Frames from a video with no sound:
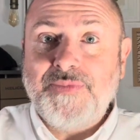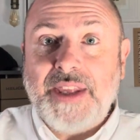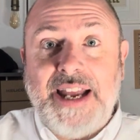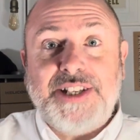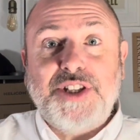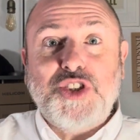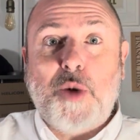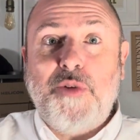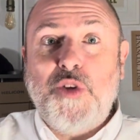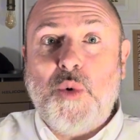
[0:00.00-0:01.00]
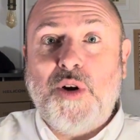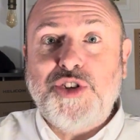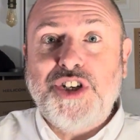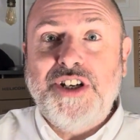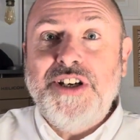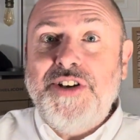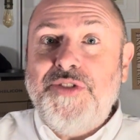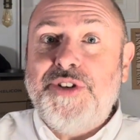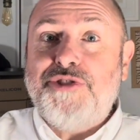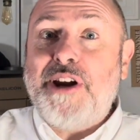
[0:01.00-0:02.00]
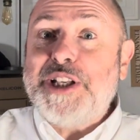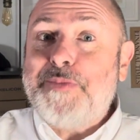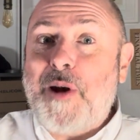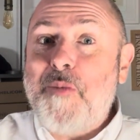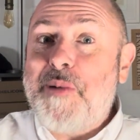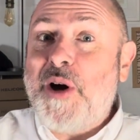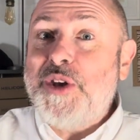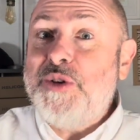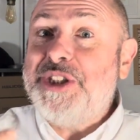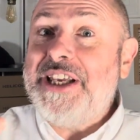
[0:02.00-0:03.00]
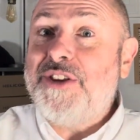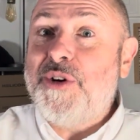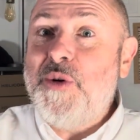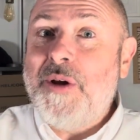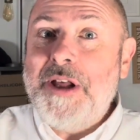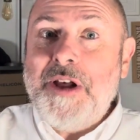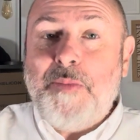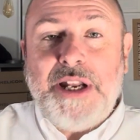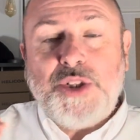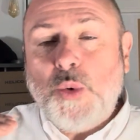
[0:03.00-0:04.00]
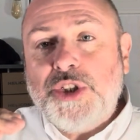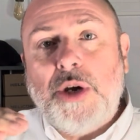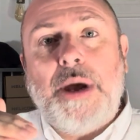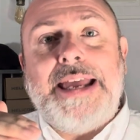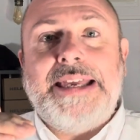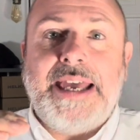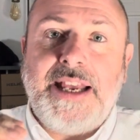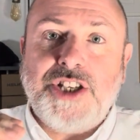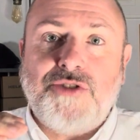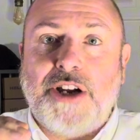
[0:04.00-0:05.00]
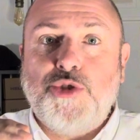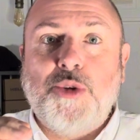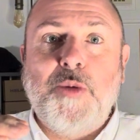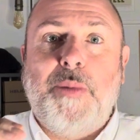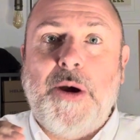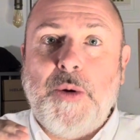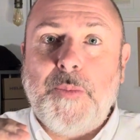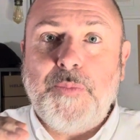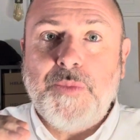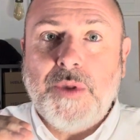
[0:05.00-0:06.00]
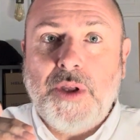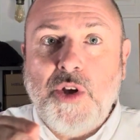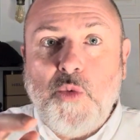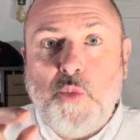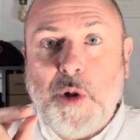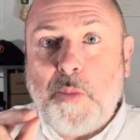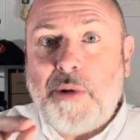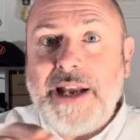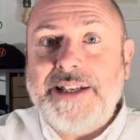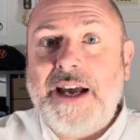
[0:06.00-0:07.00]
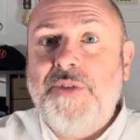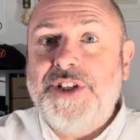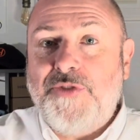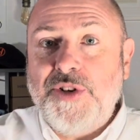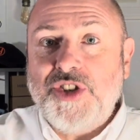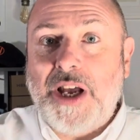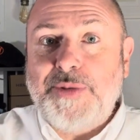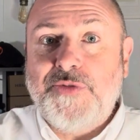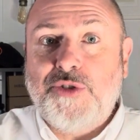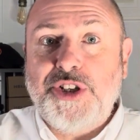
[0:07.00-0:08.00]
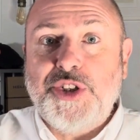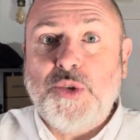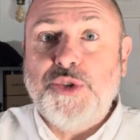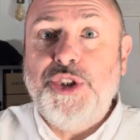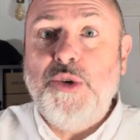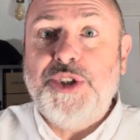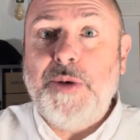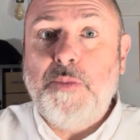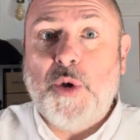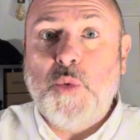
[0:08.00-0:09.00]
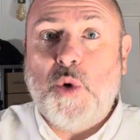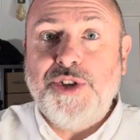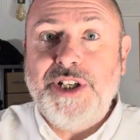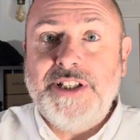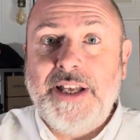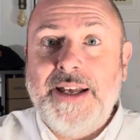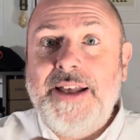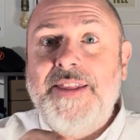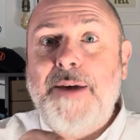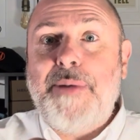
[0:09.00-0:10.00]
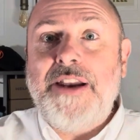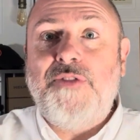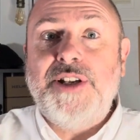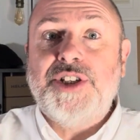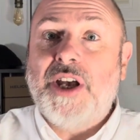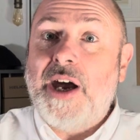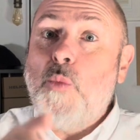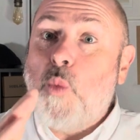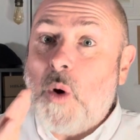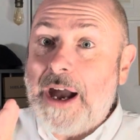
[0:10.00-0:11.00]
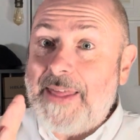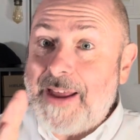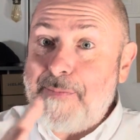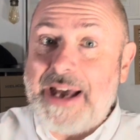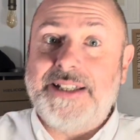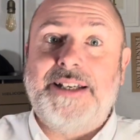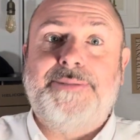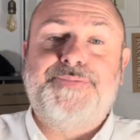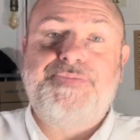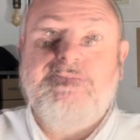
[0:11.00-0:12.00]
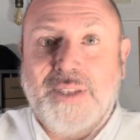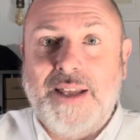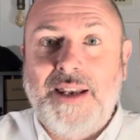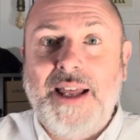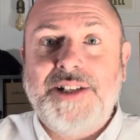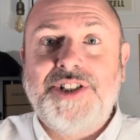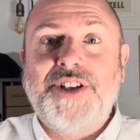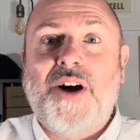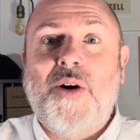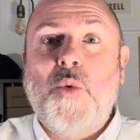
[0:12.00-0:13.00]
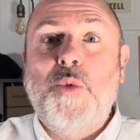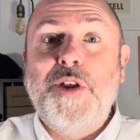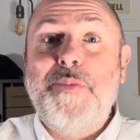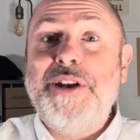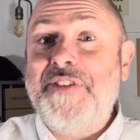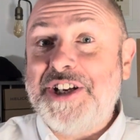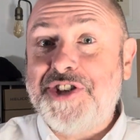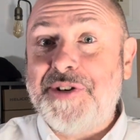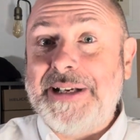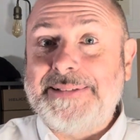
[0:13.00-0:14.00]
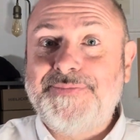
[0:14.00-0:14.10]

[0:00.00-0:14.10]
It's the top of the watch, the transparent part you see through, but it's also a key structural component. We'll break down the different types of crystals used in modern watches, their benefits and why they matter. Let's start with a bit of history.